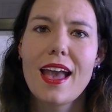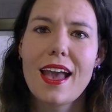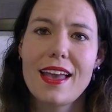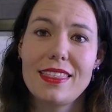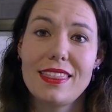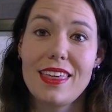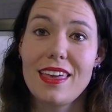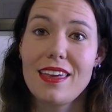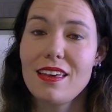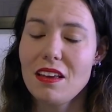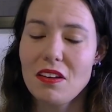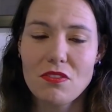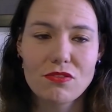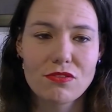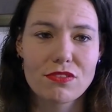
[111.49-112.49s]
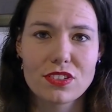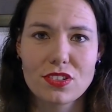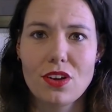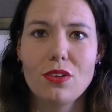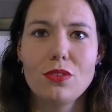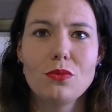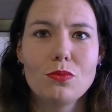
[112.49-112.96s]
And the
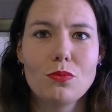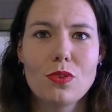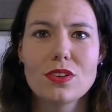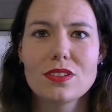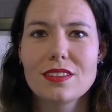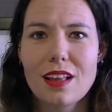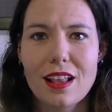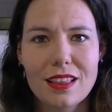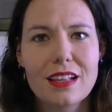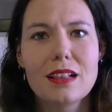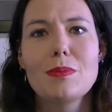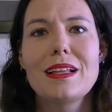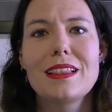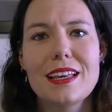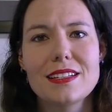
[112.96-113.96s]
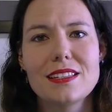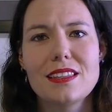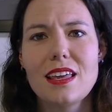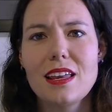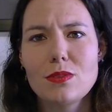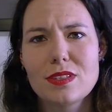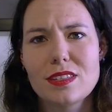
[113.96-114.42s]
result was a little bit less than
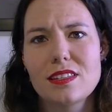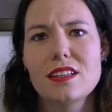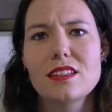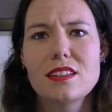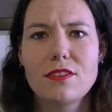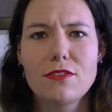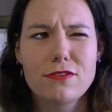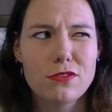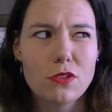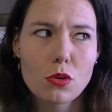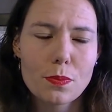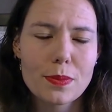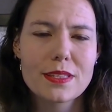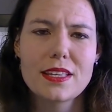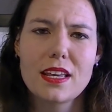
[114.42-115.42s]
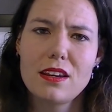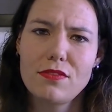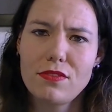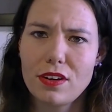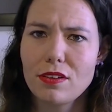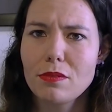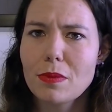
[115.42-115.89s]
that. It was 64%,
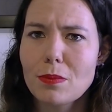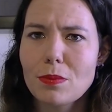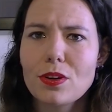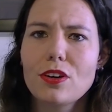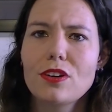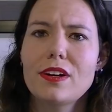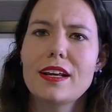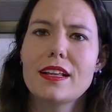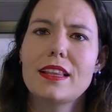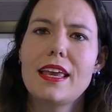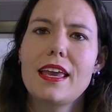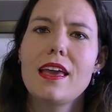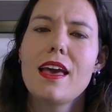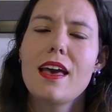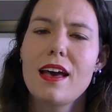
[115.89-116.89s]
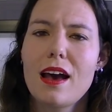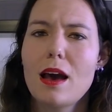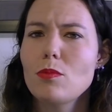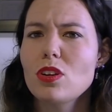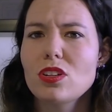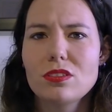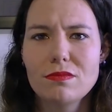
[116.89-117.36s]
if I remember correctly.
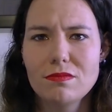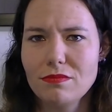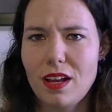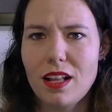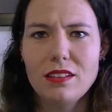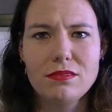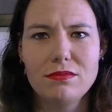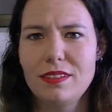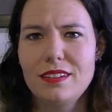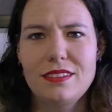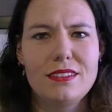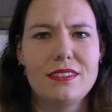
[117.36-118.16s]
I'll